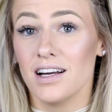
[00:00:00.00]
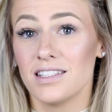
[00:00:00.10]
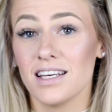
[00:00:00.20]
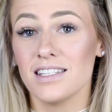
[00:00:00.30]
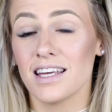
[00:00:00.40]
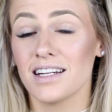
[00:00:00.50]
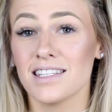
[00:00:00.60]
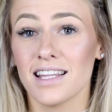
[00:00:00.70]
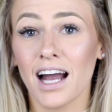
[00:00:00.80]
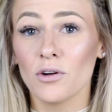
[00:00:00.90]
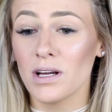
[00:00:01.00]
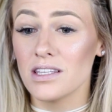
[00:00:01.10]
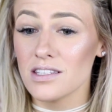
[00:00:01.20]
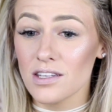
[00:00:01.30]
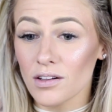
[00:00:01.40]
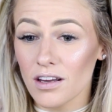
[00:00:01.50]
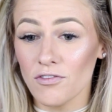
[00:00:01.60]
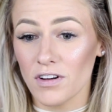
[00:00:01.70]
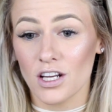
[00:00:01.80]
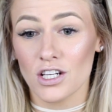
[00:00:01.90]
it says that it's lightweight silky
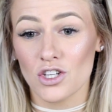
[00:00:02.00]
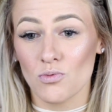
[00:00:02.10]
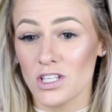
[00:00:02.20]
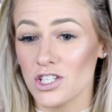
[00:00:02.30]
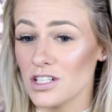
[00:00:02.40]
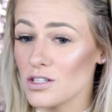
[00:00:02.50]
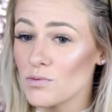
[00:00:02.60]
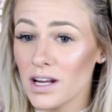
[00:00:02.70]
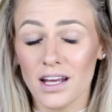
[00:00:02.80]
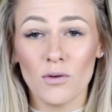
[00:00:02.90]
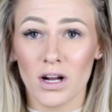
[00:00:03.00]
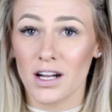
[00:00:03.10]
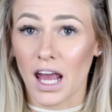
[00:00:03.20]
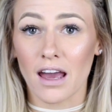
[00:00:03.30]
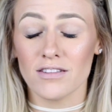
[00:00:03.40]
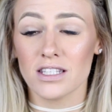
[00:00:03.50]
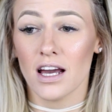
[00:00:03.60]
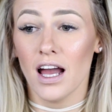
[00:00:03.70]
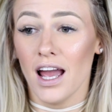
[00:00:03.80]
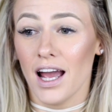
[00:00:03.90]
finish, which is really what it gives.
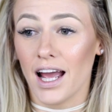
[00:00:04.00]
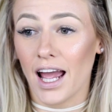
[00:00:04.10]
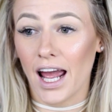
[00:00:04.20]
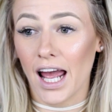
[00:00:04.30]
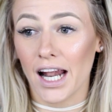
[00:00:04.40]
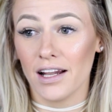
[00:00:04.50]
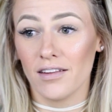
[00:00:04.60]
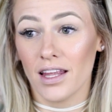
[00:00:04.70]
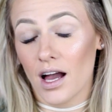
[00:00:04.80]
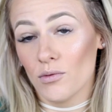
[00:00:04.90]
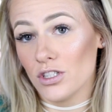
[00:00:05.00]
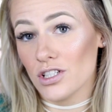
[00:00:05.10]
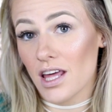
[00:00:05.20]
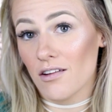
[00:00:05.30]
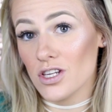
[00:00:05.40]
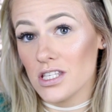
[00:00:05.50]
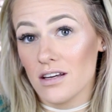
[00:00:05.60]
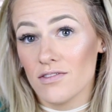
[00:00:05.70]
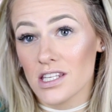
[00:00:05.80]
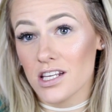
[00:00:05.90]
And now we just have to
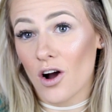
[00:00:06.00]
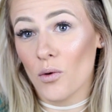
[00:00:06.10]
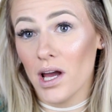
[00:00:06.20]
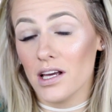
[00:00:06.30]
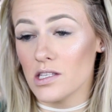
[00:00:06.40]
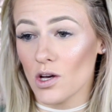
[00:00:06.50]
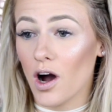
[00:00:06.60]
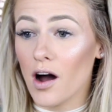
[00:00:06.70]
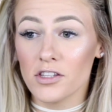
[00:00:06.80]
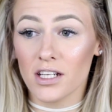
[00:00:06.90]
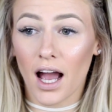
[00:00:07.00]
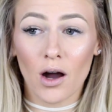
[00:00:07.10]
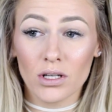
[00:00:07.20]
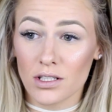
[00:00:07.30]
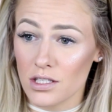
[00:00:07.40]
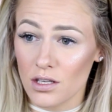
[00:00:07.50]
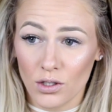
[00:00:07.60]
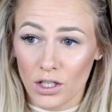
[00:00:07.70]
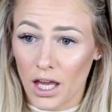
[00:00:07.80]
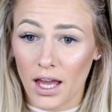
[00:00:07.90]
see if it's long wear. So after an hour, it's
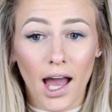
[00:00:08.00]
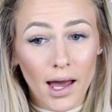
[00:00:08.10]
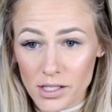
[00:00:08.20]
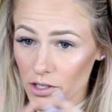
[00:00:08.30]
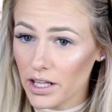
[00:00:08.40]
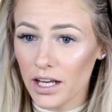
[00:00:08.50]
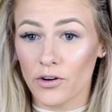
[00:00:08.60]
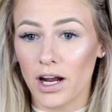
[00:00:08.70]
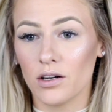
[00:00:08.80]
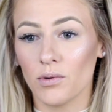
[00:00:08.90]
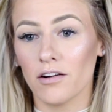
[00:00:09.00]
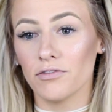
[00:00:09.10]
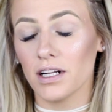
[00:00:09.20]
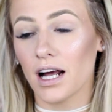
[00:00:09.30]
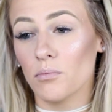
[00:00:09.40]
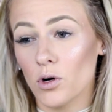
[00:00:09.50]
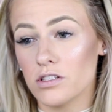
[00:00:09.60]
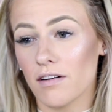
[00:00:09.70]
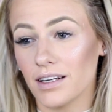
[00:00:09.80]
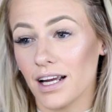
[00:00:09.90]
still looking absolutely great, where I feel like
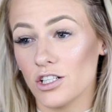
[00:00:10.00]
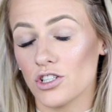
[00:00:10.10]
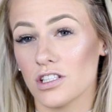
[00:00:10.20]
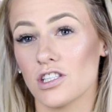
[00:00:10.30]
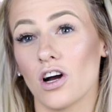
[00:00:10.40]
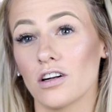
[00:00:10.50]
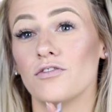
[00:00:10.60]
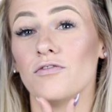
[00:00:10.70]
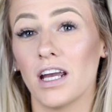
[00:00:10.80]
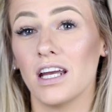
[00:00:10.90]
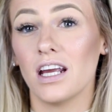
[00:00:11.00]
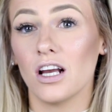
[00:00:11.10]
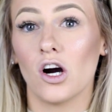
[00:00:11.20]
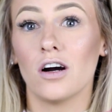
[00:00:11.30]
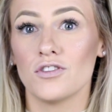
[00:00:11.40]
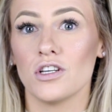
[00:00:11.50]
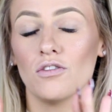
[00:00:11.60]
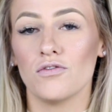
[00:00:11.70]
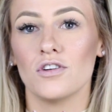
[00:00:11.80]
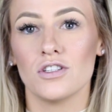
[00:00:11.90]
most foundations start fading after
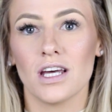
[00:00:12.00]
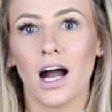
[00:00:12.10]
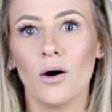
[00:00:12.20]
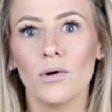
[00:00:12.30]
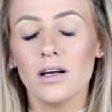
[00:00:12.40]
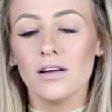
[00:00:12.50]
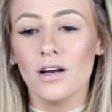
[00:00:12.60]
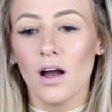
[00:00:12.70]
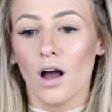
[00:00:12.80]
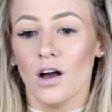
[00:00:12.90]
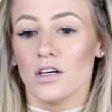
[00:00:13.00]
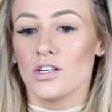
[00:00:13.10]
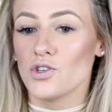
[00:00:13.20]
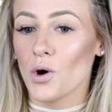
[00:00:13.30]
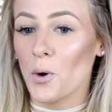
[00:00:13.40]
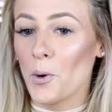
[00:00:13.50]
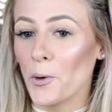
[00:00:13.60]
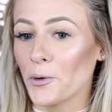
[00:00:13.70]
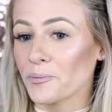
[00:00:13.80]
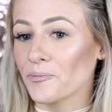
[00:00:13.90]
your first hour.
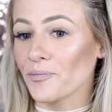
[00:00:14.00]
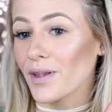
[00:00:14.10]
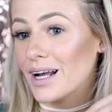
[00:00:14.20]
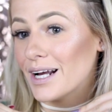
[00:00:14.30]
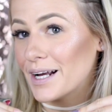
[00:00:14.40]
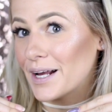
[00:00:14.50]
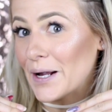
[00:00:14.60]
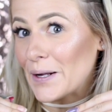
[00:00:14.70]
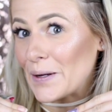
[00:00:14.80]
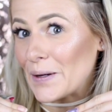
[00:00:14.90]
So yeah,